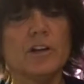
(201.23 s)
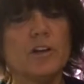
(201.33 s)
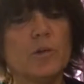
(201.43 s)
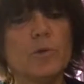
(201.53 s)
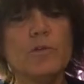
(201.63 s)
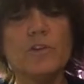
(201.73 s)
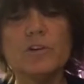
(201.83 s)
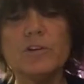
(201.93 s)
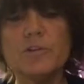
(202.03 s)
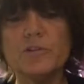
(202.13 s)
He
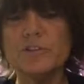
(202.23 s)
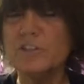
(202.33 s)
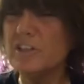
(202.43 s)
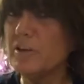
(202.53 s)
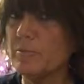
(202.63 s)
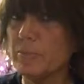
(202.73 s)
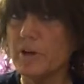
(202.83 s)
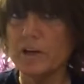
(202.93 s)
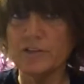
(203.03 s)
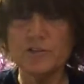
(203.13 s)
revealeth the deep
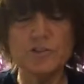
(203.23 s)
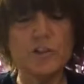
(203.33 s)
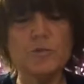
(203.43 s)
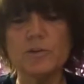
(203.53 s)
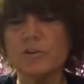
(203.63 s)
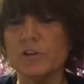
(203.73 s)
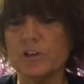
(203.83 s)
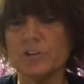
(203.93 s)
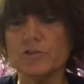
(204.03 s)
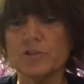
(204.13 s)
and secret
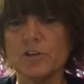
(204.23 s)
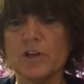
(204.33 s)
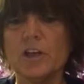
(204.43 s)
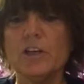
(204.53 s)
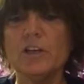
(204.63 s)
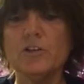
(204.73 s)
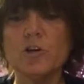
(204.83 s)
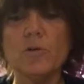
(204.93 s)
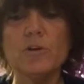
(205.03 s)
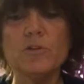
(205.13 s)
things. He
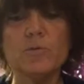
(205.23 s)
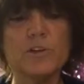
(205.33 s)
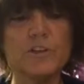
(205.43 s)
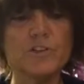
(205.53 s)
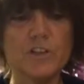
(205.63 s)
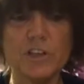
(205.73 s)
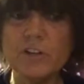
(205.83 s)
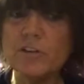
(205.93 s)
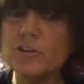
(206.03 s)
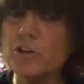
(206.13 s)
knoweth what is
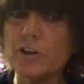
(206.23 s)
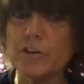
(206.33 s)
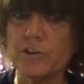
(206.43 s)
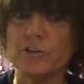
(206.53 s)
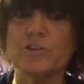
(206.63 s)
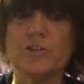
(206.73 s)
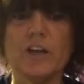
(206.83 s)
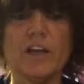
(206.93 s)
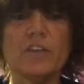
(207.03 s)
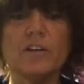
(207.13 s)
in the darkness,
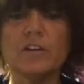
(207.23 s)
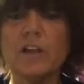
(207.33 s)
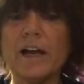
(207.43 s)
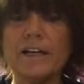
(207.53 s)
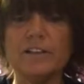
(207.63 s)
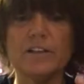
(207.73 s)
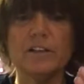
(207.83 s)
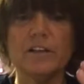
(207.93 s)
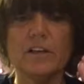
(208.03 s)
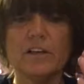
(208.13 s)
and the light
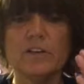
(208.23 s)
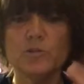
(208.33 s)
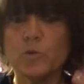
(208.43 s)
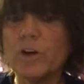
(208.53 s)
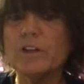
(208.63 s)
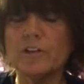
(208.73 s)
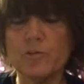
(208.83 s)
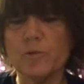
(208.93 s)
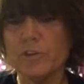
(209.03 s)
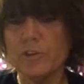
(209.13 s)

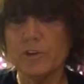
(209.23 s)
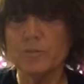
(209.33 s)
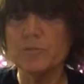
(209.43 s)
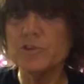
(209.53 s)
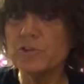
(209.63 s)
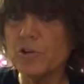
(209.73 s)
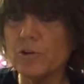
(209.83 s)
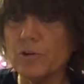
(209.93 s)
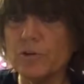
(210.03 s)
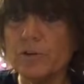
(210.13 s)
dwelleth with him.
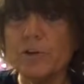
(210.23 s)
So,